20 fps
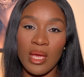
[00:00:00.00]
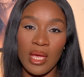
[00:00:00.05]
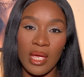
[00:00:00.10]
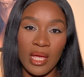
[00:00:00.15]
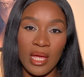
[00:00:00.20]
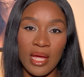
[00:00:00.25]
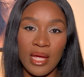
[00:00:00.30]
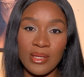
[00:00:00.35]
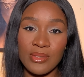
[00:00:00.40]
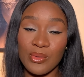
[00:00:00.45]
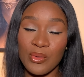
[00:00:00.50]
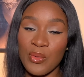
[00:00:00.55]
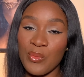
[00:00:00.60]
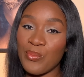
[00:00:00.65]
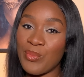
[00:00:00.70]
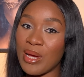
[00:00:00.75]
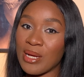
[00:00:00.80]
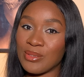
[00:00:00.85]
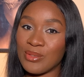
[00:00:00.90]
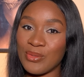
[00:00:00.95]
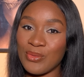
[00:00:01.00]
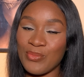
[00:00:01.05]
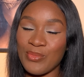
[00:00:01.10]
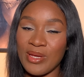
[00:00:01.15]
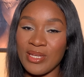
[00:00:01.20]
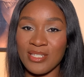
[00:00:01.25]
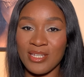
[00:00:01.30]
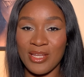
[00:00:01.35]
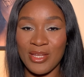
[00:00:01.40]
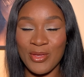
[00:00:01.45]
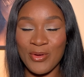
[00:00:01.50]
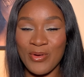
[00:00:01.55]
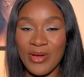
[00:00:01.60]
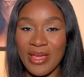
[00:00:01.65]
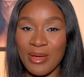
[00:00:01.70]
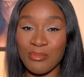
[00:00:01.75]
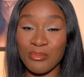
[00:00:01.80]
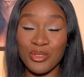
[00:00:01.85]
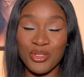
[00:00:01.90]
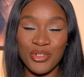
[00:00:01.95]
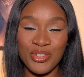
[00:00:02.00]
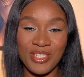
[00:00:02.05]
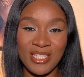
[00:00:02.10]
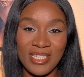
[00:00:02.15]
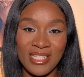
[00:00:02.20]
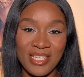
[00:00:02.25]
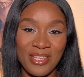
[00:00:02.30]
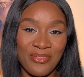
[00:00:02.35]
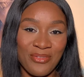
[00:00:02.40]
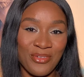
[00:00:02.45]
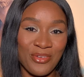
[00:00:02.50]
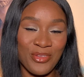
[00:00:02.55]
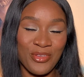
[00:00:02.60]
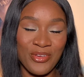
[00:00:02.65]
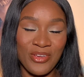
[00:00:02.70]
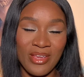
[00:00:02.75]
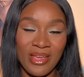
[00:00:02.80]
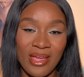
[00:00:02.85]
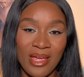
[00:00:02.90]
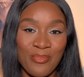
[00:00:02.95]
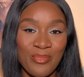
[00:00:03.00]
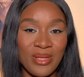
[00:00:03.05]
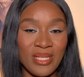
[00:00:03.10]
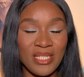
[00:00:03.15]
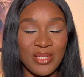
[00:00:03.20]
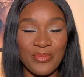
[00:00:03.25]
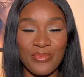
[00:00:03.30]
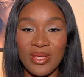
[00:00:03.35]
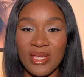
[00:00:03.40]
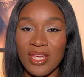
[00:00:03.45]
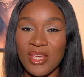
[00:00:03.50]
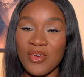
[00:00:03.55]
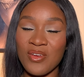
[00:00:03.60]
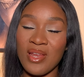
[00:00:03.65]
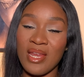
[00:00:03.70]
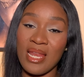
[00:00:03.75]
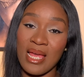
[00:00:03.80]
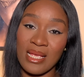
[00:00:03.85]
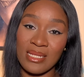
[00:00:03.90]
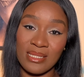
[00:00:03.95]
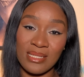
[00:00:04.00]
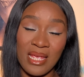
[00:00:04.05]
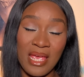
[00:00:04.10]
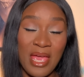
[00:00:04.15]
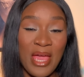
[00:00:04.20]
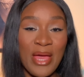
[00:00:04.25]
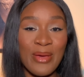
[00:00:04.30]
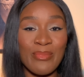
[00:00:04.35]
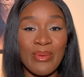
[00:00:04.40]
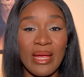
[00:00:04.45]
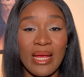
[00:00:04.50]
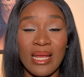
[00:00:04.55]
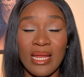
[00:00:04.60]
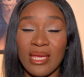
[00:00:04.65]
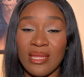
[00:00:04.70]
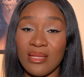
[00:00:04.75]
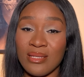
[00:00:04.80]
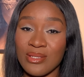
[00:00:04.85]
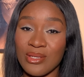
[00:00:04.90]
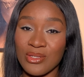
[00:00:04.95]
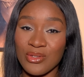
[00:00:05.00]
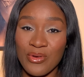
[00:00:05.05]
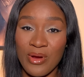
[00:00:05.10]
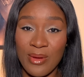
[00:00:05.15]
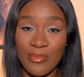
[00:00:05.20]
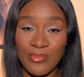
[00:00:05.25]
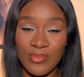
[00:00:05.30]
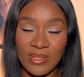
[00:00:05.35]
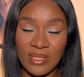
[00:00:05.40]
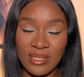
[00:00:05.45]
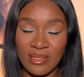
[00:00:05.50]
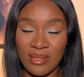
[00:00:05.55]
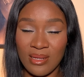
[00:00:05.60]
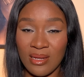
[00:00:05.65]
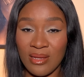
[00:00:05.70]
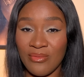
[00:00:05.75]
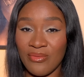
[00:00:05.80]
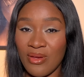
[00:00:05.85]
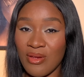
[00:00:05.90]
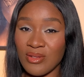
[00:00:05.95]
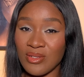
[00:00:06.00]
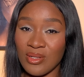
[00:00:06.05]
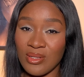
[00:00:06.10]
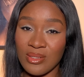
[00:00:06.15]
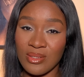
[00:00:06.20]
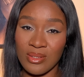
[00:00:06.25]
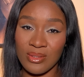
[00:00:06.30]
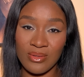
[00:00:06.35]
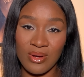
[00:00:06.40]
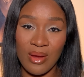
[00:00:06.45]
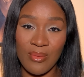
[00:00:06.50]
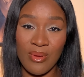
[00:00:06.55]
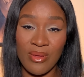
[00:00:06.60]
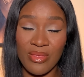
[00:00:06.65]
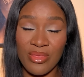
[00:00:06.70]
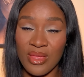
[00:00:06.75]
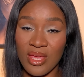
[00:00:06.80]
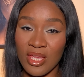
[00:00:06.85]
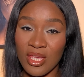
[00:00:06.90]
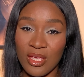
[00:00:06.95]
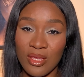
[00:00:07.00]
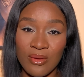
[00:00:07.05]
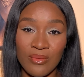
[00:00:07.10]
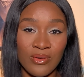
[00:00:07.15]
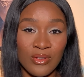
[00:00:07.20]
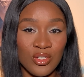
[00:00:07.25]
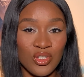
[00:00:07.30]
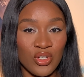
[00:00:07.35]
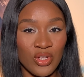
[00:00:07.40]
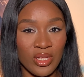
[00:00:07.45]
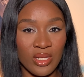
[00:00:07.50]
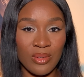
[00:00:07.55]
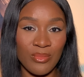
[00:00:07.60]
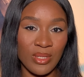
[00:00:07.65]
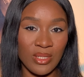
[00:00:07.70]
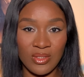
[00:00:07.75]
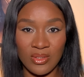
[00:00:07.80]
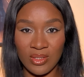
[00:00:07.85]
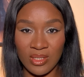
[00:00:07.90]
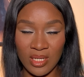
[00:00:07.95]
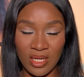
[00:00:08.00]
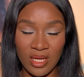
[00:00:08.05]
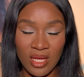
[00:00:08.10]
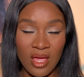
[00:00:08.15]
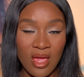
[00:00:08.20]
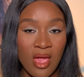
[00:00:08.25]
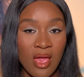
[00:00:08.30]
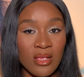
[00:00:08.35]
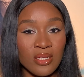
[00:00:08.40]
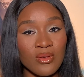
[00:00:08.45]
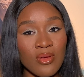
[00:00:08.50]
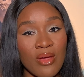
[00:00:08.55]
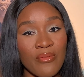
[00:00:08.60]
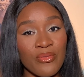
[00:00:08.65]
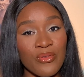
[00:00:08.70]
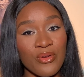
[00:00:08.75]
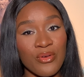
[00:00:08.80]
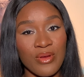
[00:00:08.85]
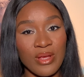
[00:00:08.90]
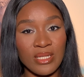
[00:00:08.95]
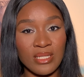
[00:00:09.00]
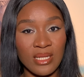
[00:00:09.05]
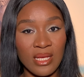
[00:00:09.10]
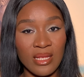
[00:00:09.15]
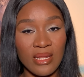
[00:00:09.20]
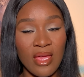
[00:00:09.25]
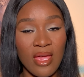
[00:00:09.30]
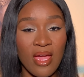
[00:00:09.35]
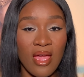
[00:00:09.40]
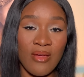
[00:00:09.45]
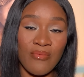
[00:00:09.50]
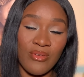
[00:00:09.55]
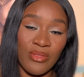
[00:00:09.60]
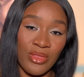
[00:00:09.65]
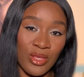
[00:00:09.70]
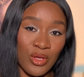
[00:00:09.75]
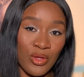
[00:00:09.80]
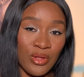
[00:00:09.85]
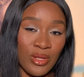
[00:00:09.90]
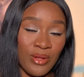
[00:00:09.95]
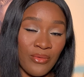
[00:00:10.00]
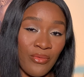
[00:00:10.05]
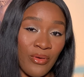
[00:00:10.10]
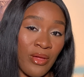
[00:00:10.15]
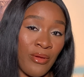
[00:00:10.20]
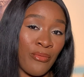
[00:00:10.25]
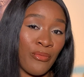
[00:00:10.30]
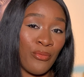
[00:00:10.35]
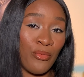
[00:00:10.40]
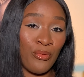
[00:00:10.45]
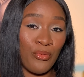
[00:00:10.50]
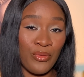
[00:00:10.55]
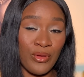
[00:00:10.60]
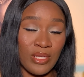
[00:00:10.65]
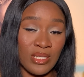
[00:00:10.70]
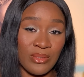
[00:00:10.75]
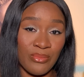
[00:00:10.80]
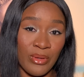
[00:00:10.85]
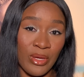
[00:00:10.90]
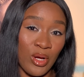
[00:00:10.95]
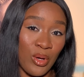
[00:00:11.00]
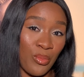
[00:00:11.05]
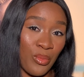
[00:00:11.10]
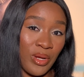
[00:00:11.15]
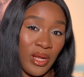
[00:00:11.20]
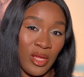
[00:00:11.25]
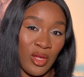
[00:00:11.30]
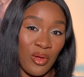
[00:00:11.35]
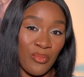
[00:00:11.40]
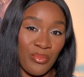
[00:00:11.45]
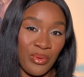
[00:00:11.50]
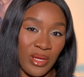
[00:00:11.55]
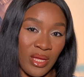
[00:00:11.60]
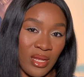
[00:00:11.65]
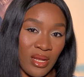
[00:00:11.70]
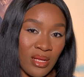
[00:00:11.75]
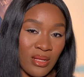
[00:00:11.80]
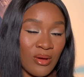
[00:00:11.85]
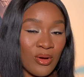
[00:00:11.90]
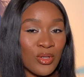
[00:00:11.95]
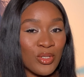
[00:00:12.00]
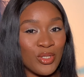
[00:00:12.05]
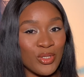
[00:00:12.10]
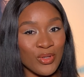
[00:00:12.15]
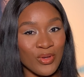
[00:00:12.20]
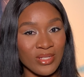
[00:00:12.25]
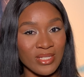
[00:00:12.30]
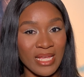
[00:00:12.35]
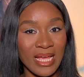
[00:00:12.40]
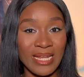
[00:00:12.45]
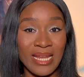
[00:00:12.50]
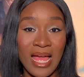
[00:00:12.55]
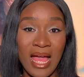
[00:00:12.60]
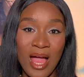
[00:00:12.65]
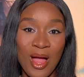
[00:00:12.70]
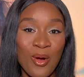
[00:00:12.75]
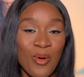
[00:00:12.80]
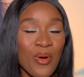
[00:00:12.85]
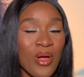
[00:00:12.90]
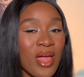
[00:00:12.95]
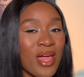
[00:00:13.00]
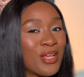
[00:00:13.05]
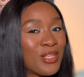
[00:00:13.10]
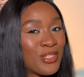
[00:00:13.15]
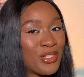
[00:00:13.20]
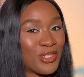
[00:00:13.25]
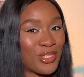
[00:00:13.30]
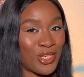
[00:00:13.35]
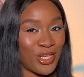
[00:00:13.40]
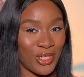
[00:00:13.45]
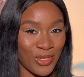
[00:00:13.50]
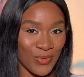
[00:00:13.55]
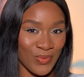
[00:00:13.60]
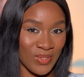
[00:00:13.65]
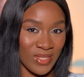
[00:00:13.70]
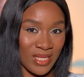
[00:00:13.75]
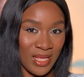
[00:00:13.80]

hey guys welcome back to my channel i am judith if you're new here please don't make it your last by clicking the subscribe button and if you're a returning subscriber thank you for joining me today so i've created everything you need for a full face makeup whether you're a beginner or not and how to use